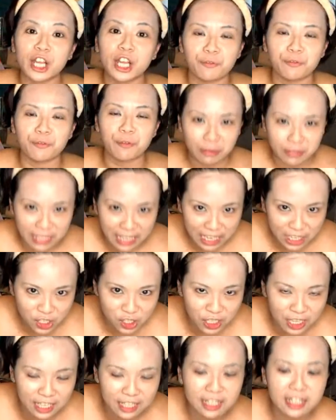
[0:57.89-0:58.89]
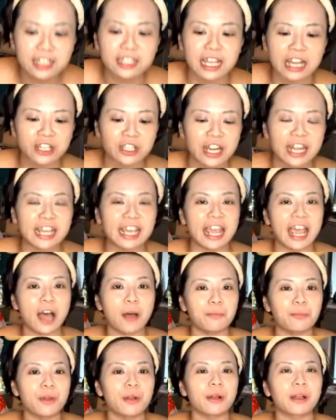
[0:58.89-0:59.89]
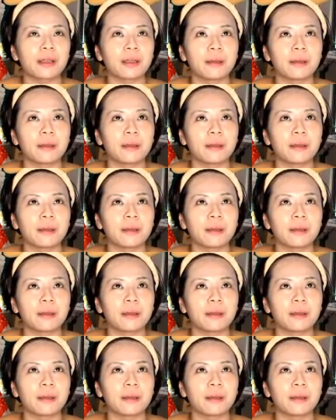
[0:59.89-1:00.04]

foundation, such that it can help you